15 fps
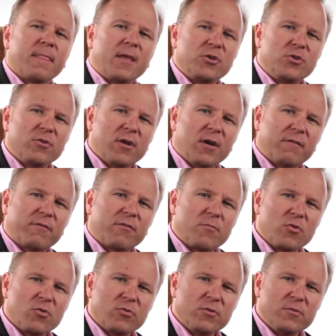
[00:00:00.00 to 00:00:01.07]
that you got from
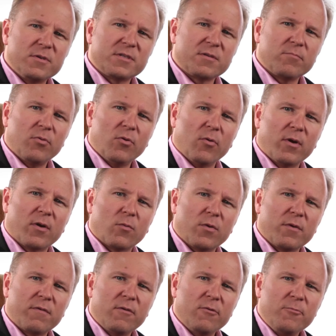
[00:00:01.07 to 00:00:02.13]
your U.S. employer
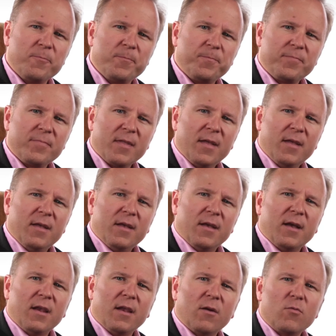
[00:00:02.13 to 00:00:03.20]
with you,
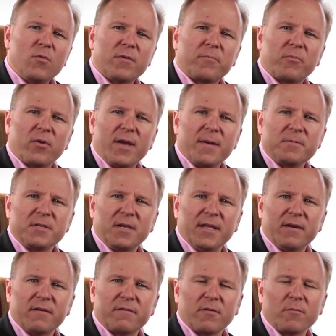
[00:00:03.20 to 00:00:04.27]
along with perhaps a
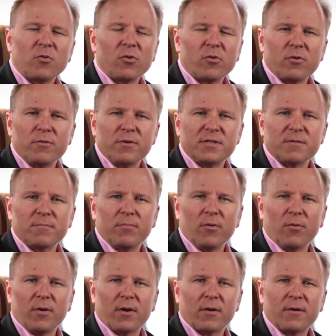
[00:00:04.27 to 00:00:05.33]
letter from your U.S.
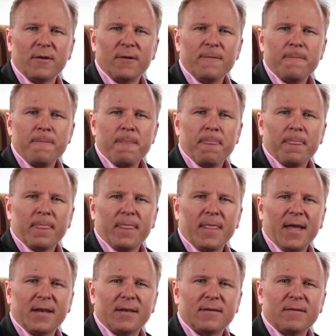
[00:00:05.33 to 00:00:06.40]
employer
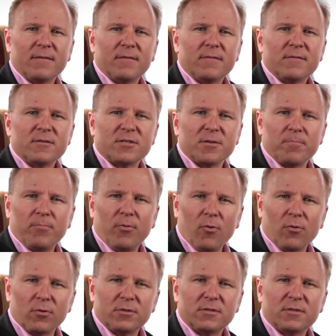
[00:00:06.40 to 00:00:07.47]
that
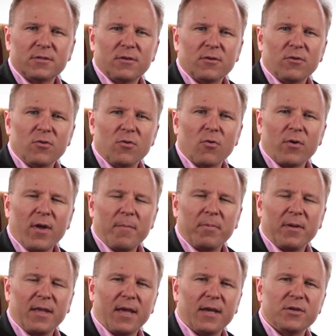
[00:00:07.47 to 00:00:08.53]
supports your
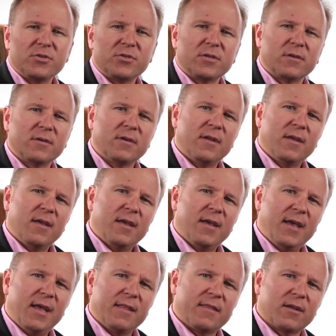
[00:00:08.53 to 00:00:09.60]
application
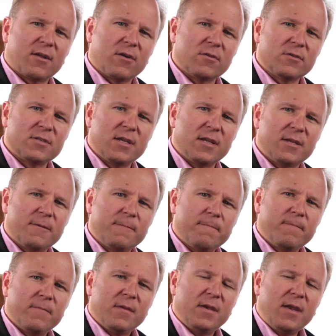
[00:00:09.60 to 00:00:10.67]
at the consulate.
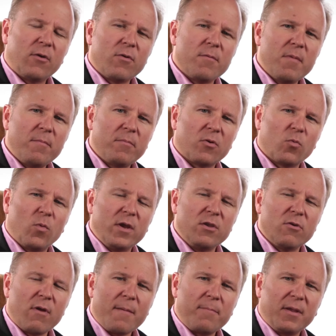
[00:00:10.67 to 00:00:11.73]
Now remember, when
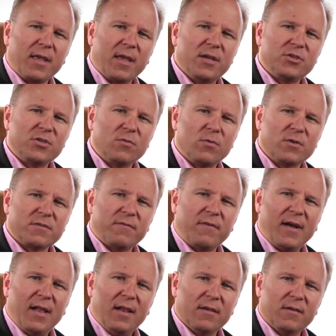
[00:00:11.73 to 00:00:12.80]
your application was
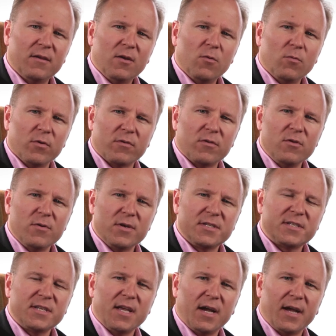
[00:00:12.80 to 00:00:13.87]
filed with
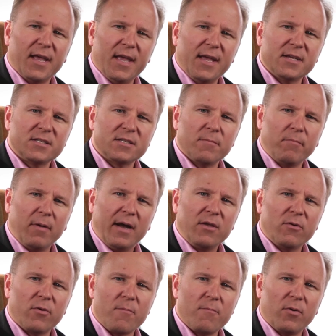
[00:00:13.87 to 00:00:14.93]
USCIS by
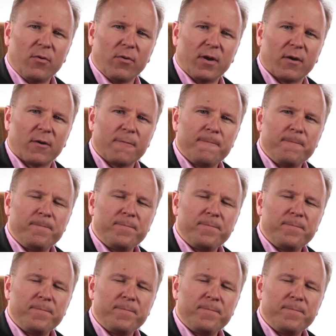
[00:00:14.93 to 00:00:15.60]
your employer,